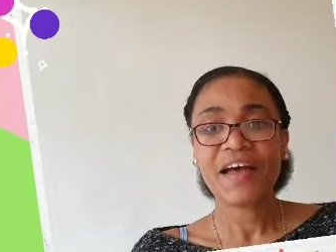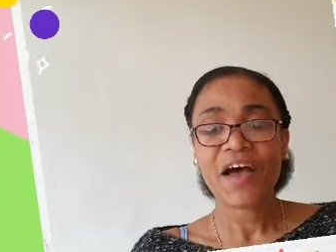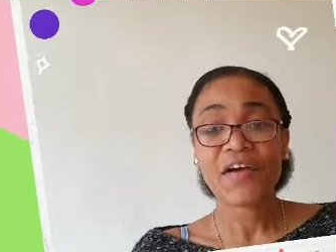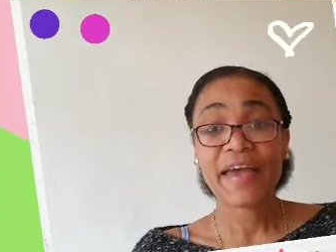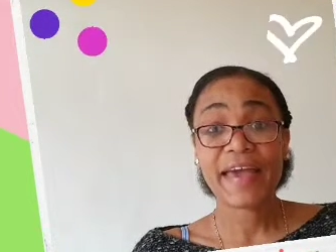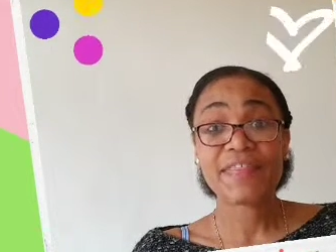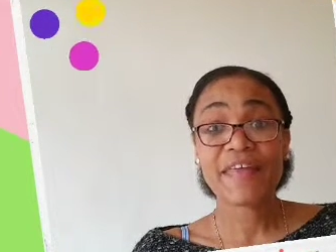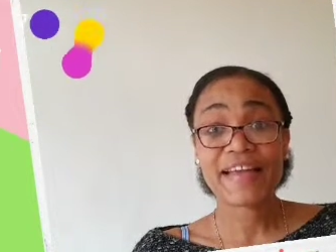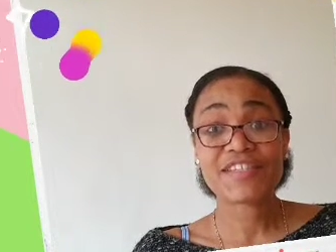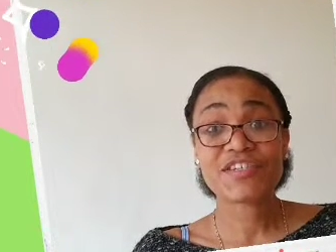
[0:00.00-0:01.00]
Okay,
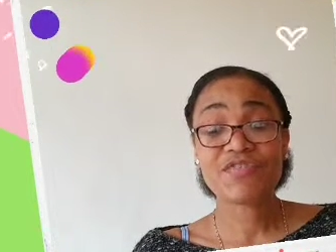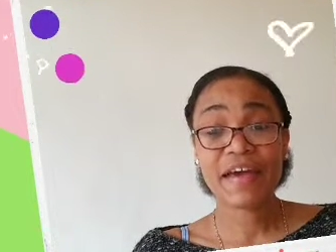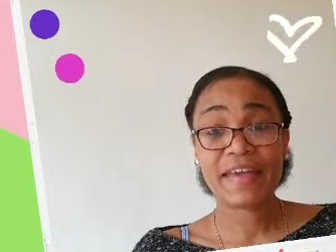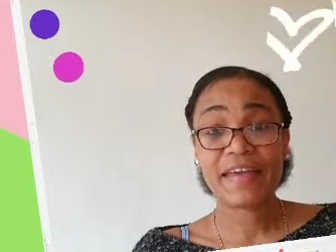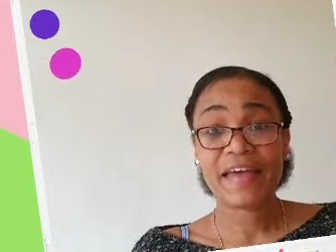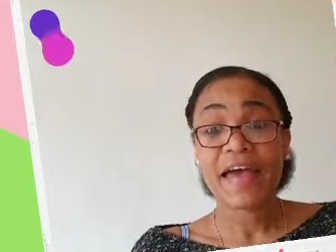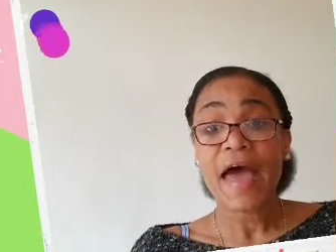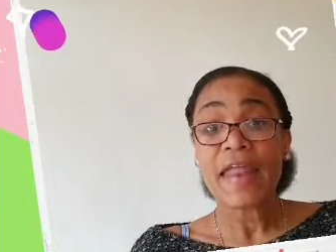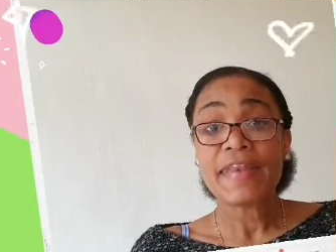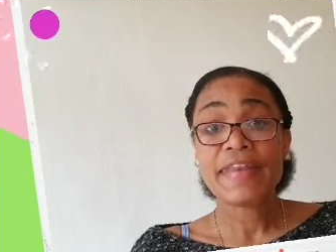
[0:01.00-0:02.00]
that's great.
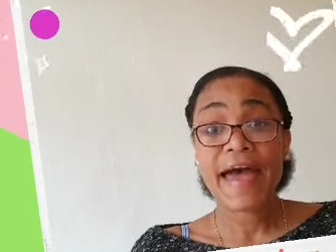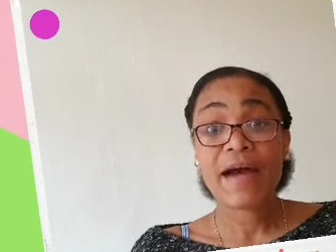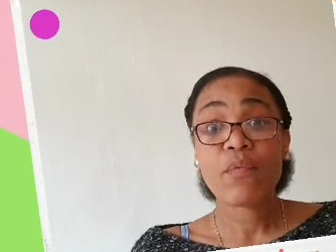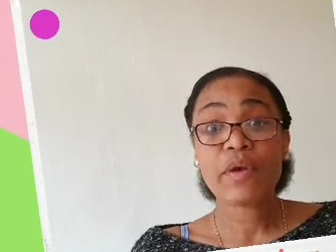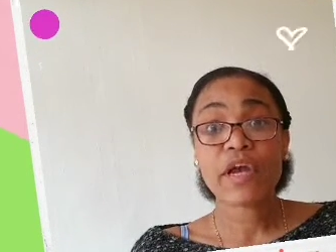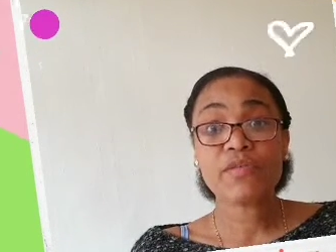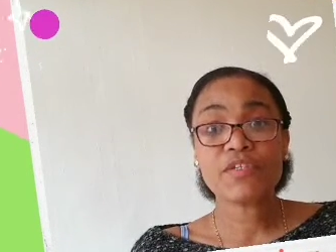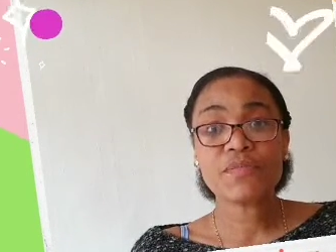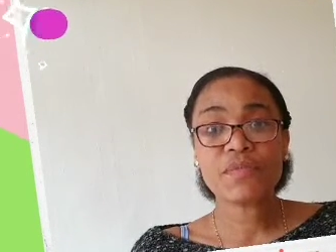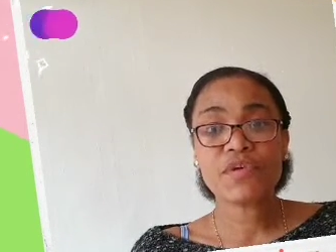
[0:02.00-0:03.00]
Now we're going
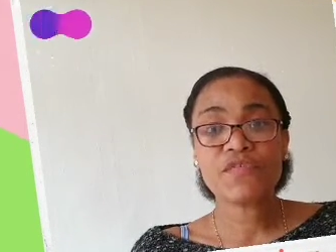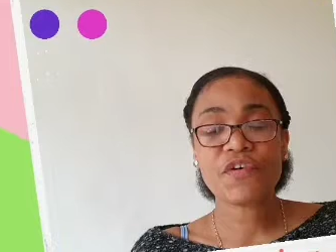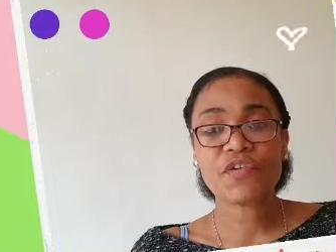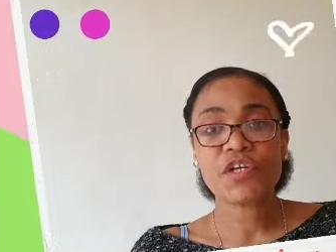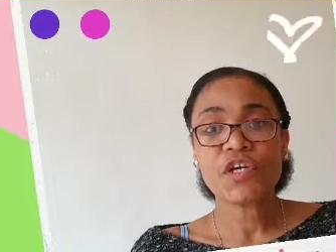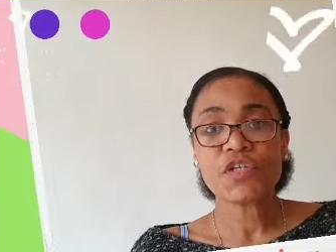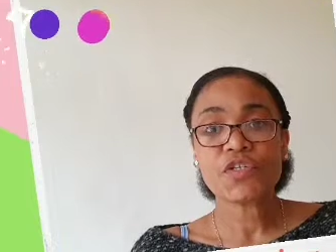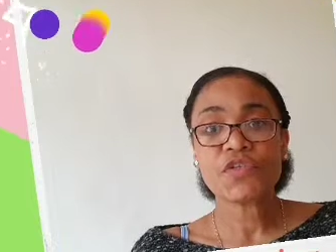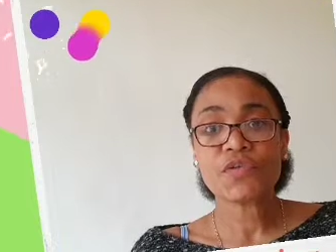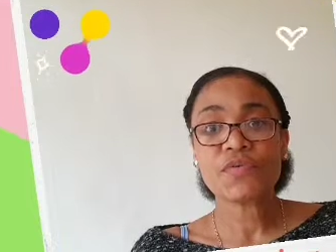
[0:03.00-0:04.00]
to move on
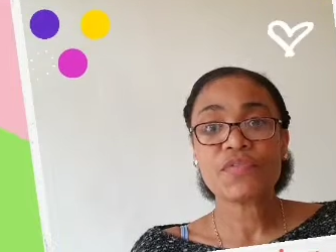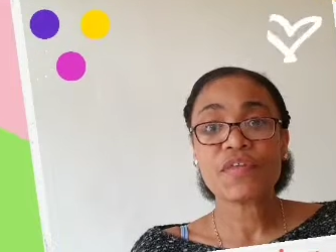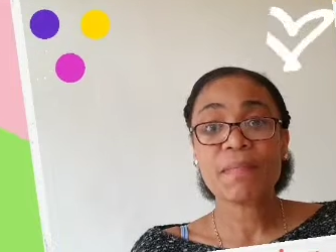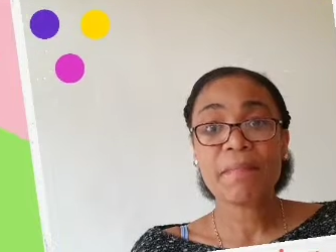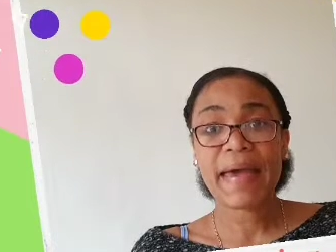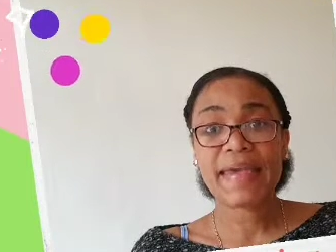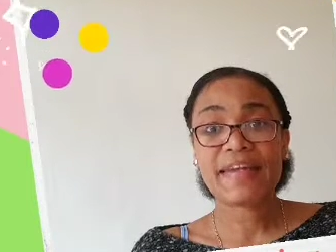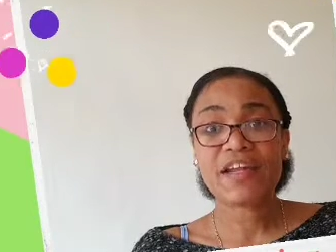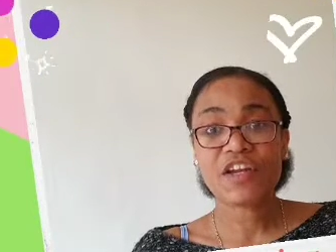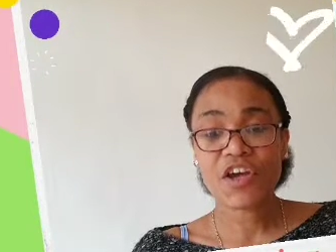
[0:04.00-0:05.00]
to the
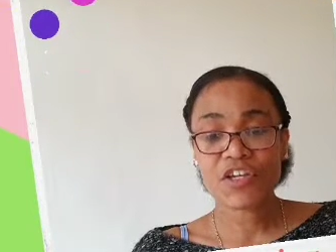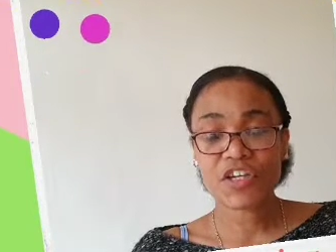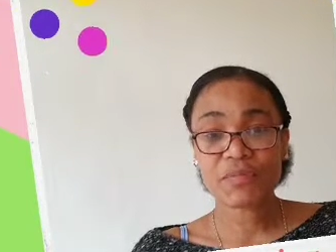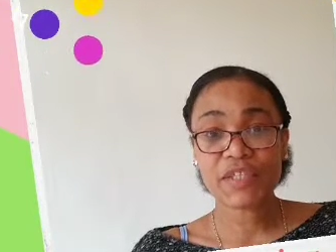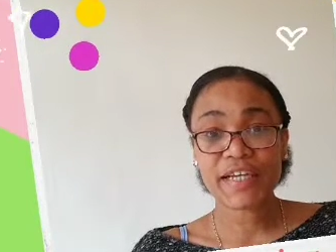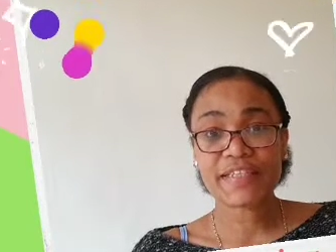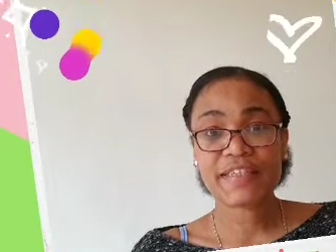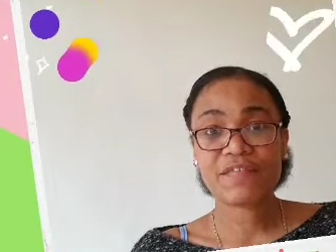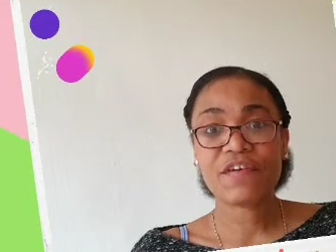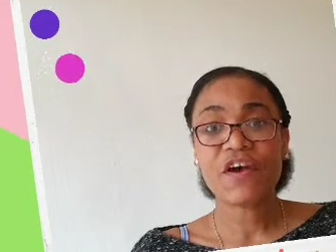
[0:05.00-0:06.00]
main learning
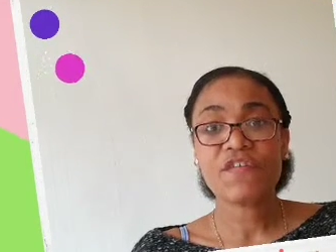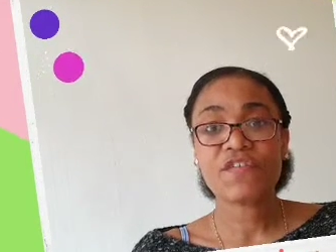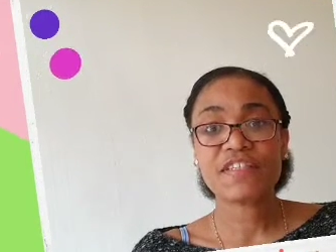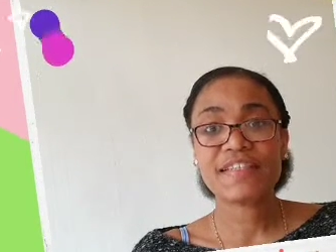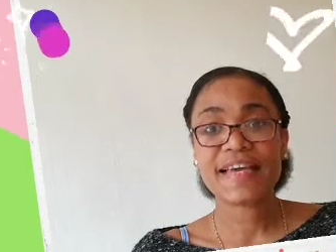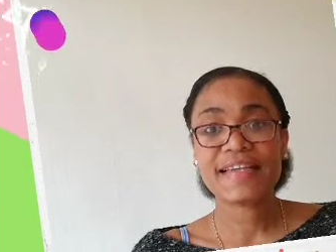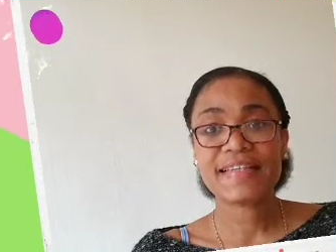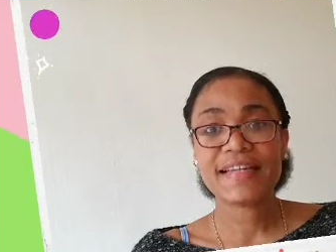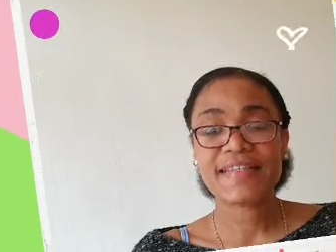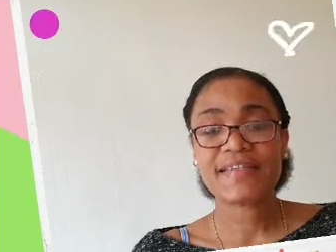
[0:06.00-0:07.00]
objective for
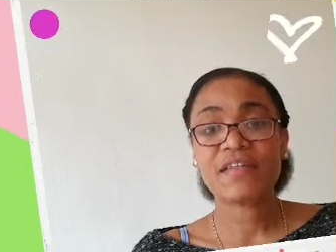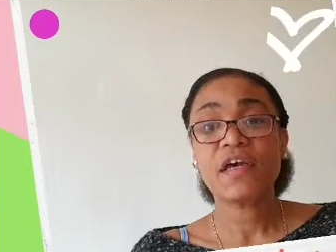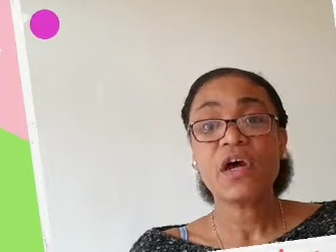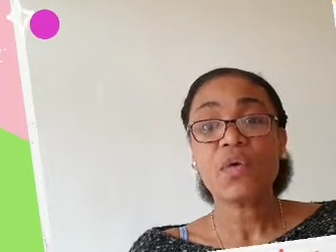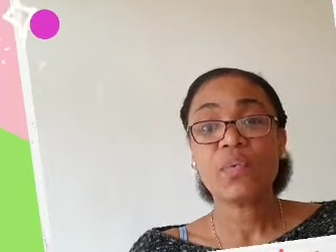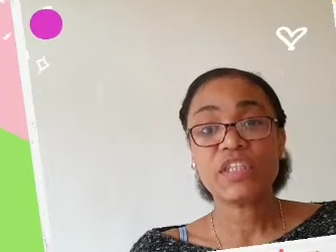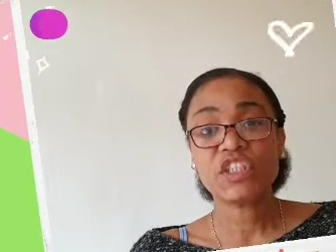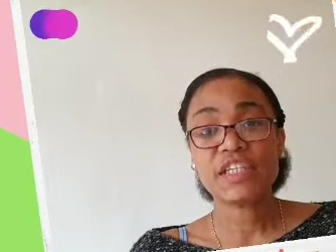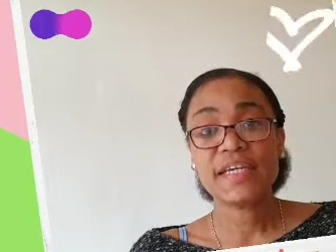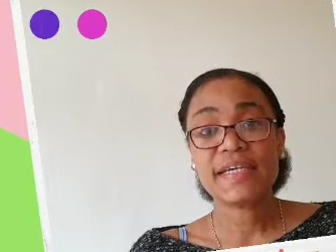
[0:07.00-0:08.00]
today's lesson,
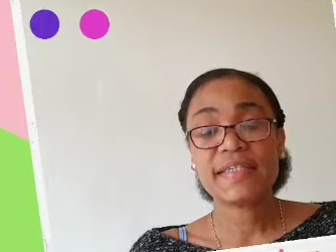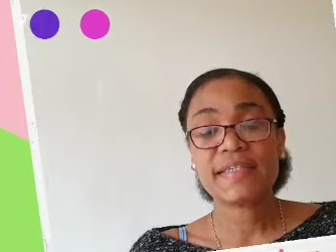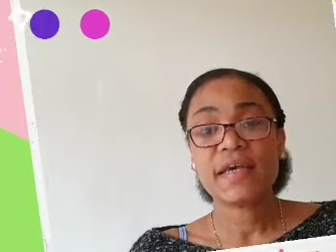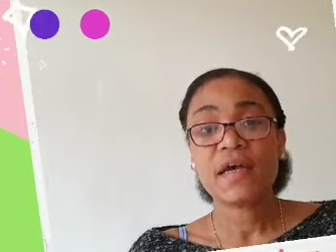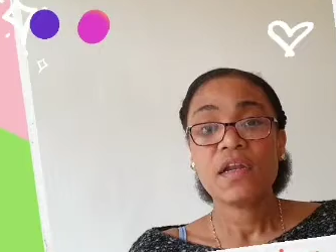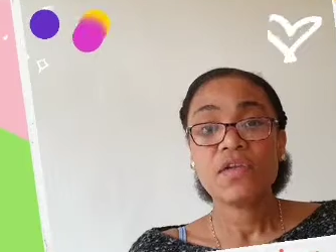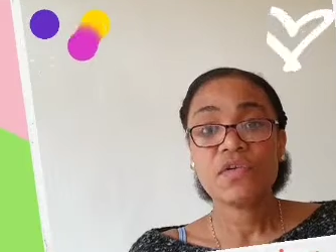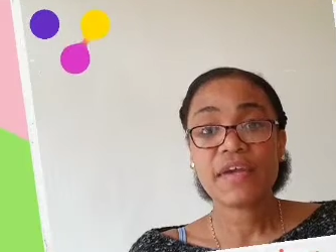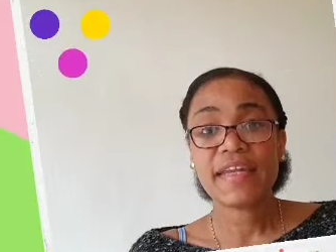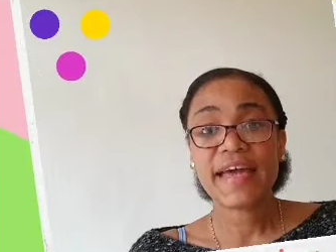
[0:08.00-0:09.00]
which is
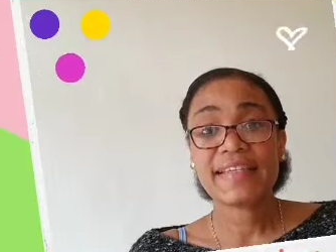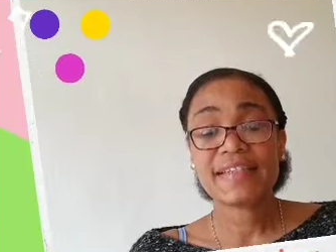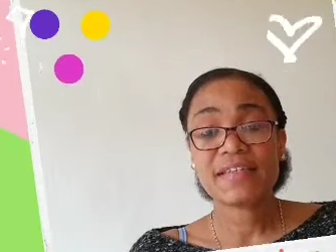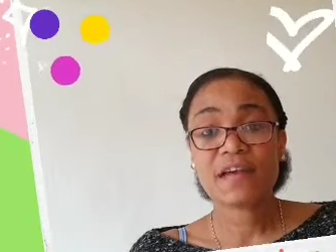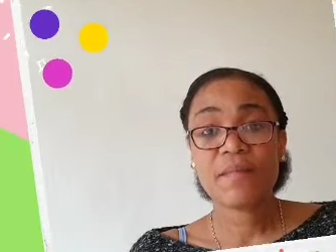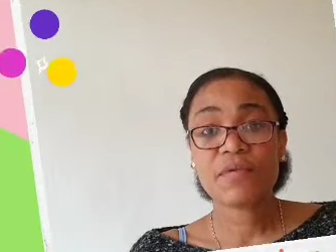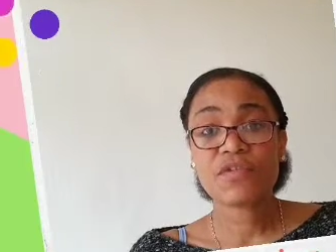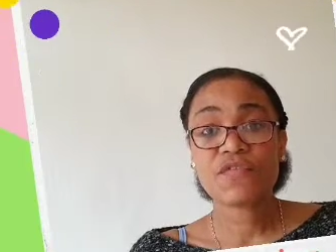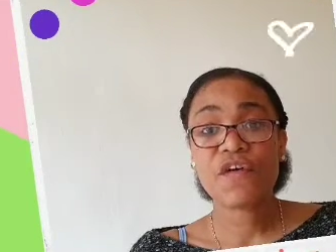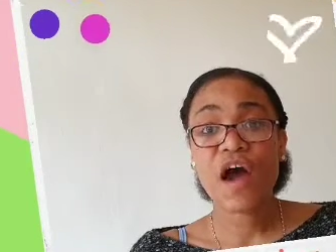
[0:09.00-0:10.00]
looking at
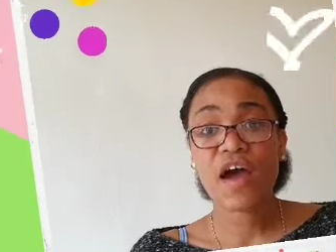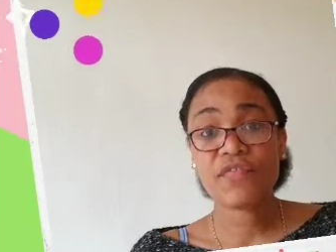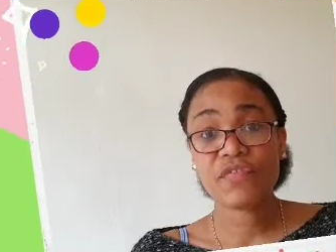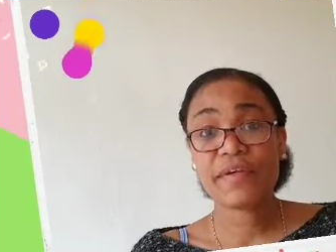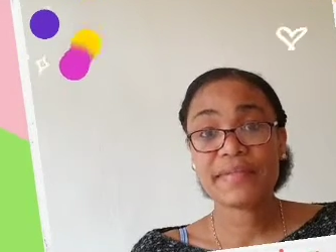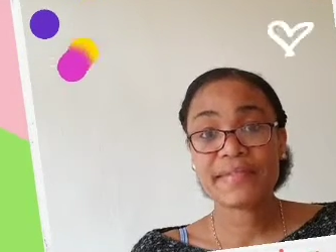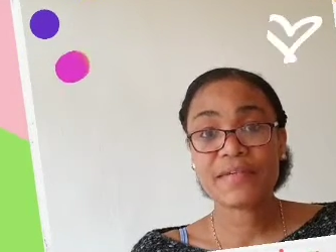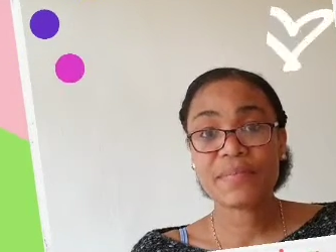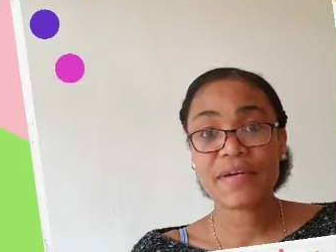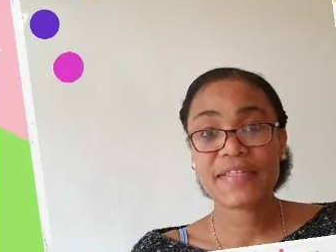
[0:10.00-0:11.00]
examples of high
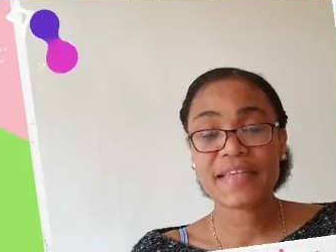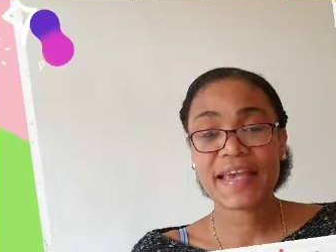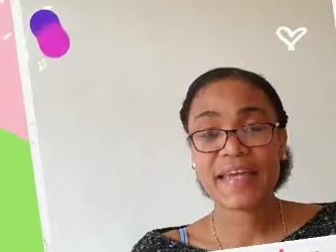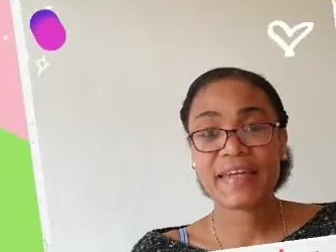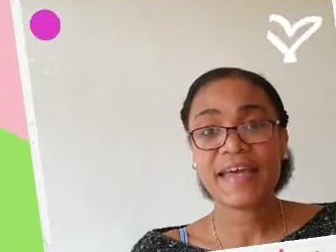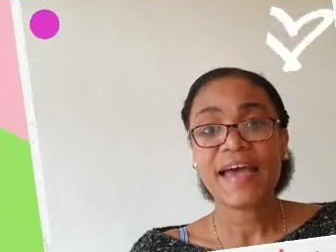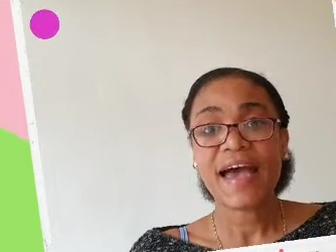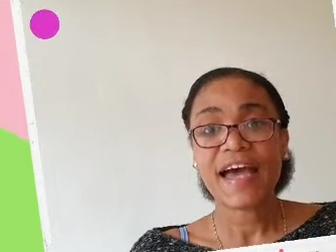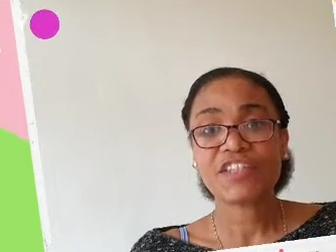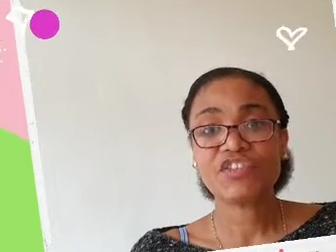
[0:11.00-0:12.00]
frequency words again
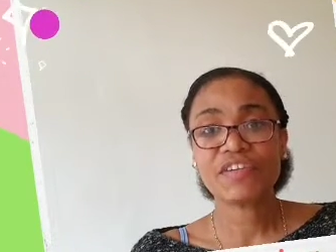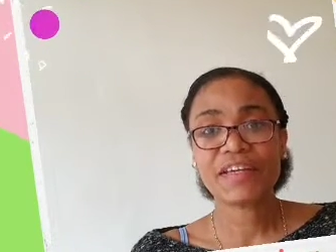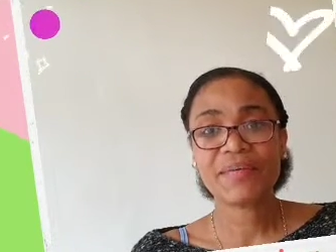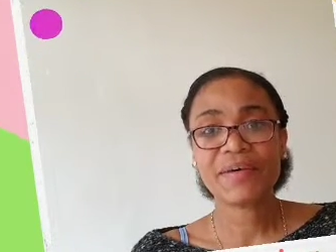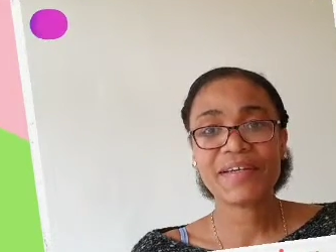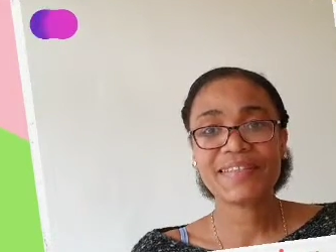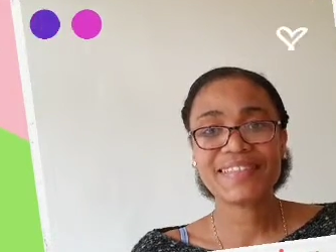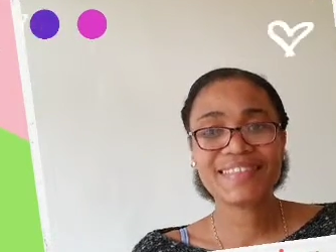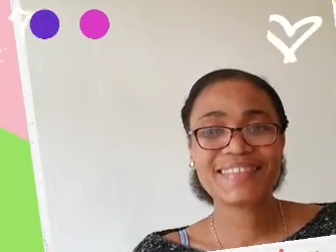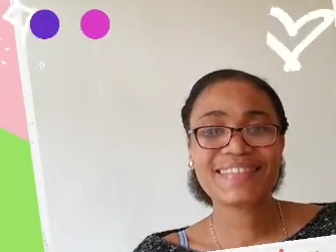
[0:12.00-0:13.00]
and tricky words.